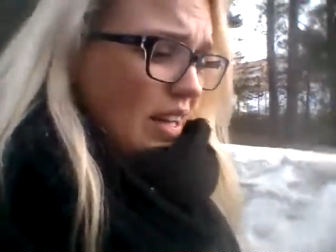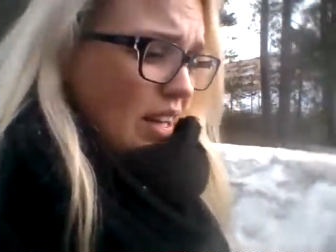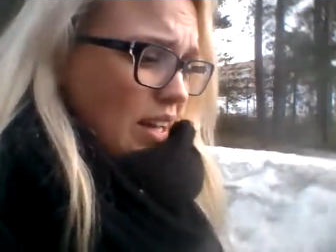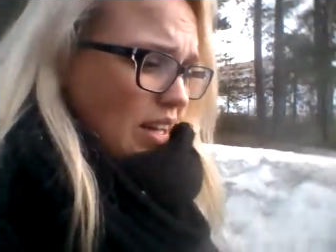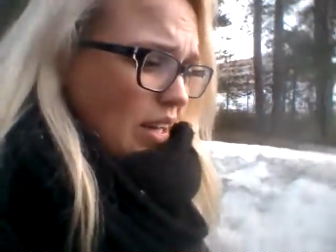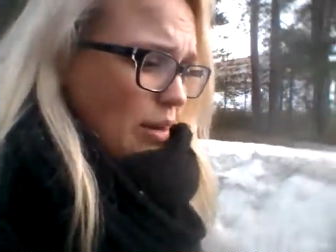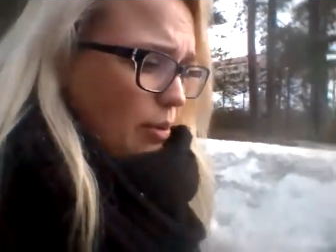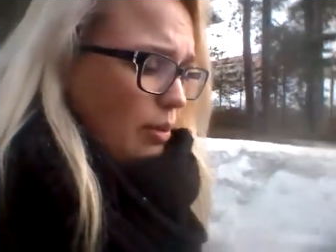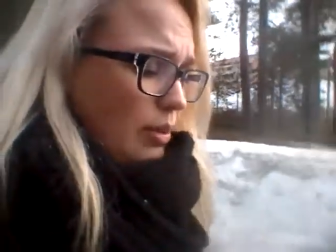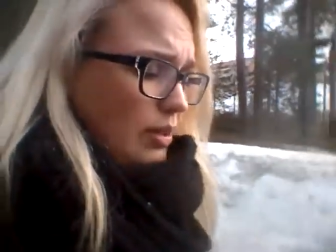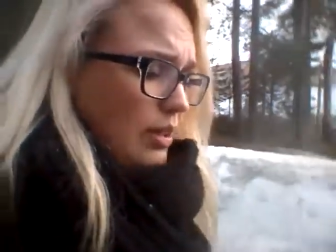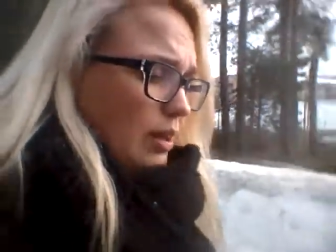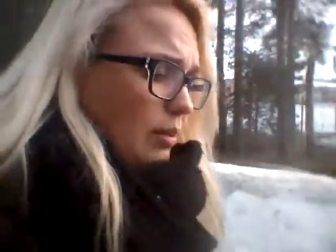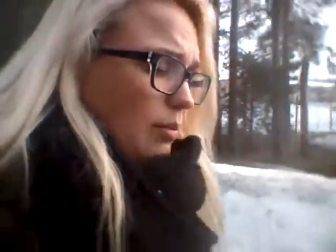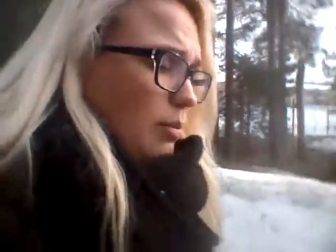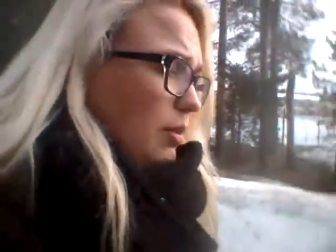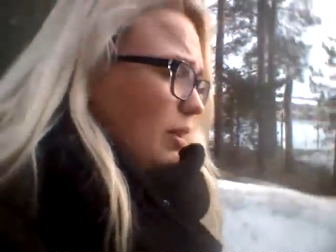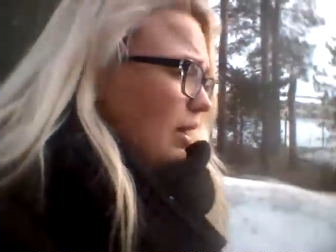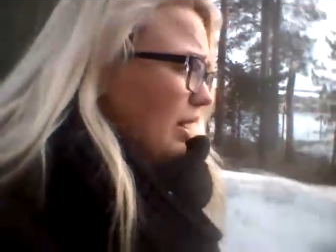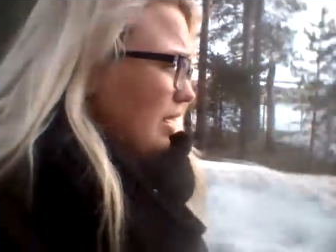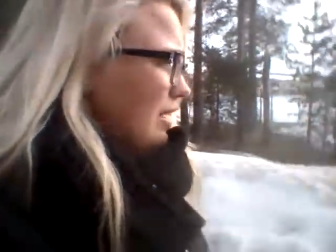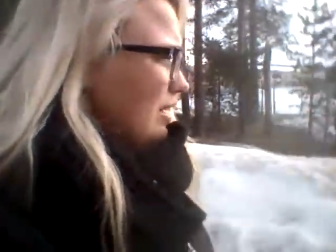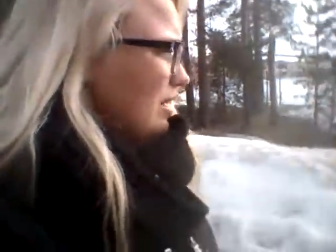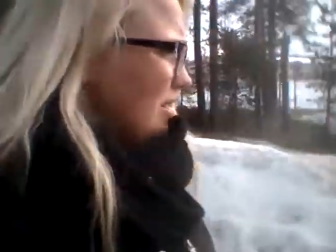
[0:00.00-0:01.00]
and I went up
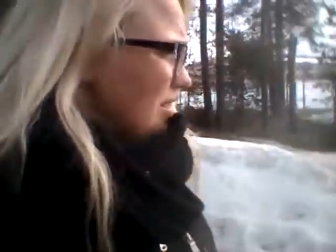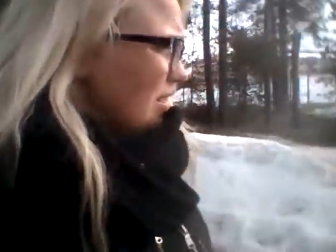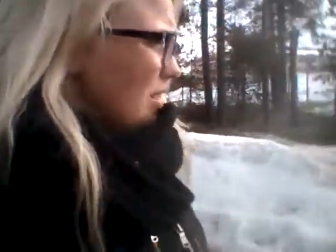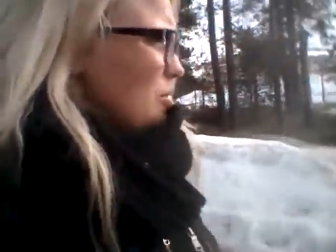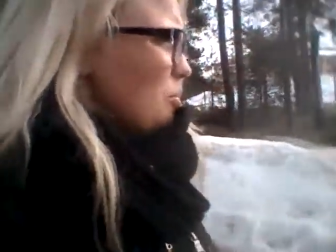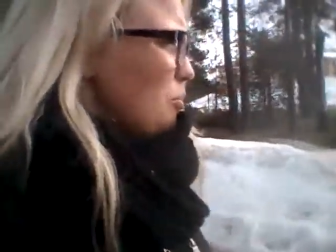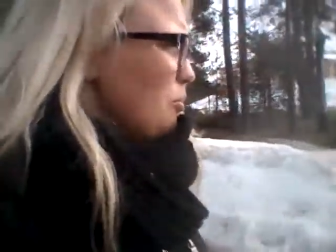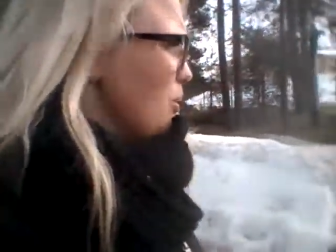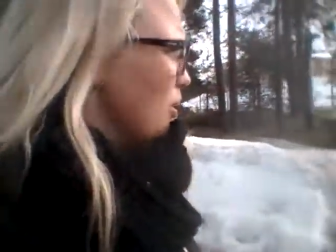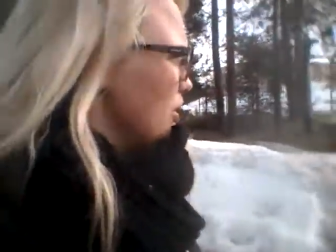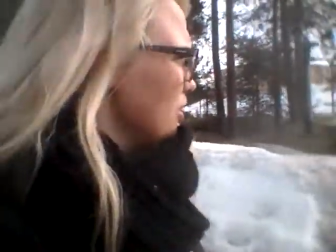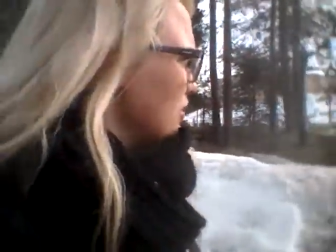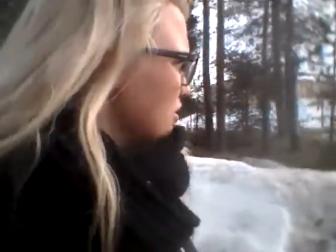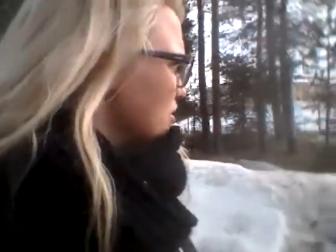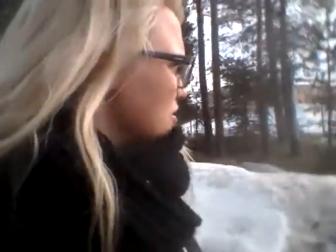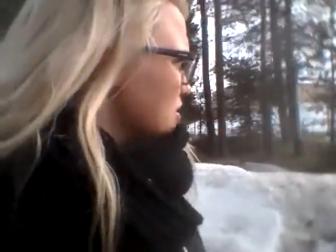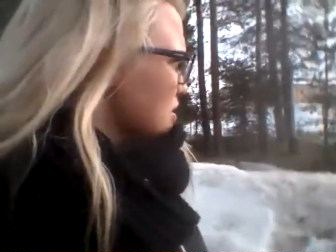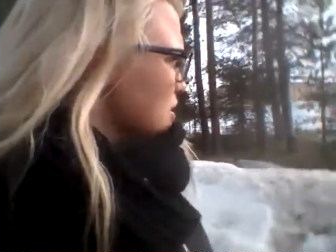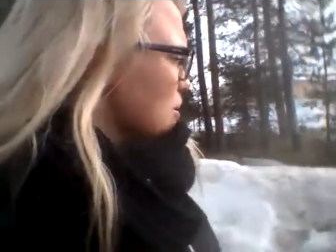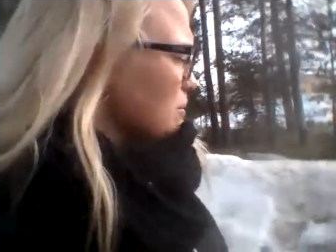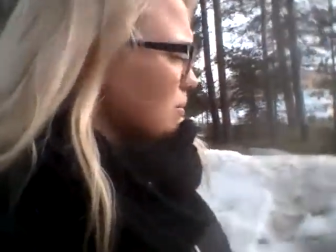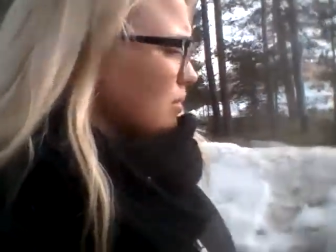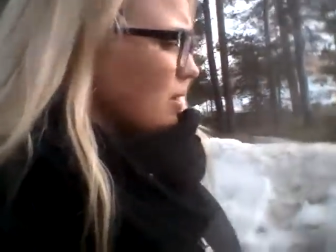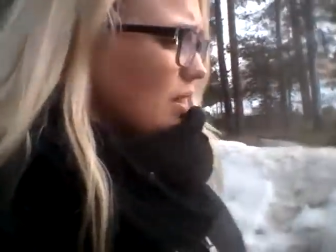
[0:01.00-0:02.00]
like one or
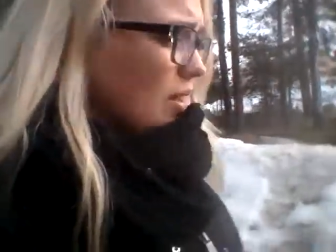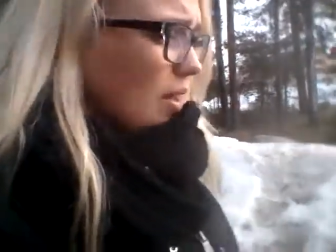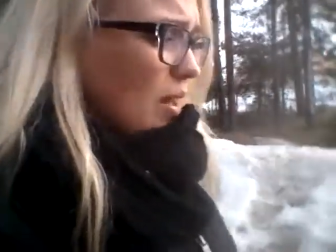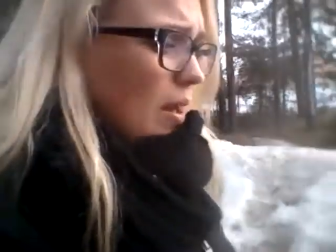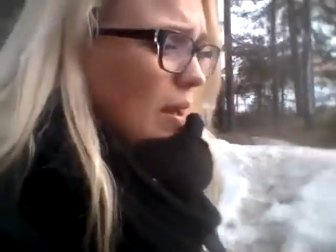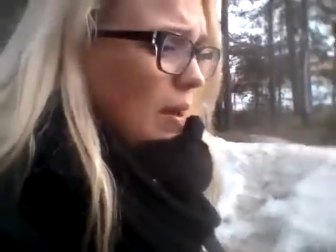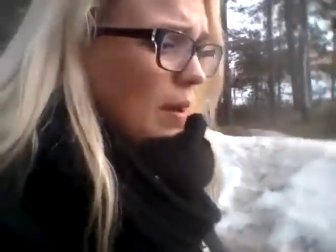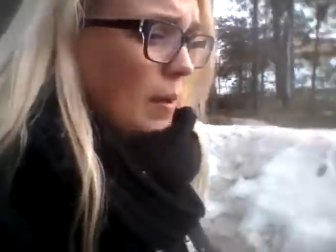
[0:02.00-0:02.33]
something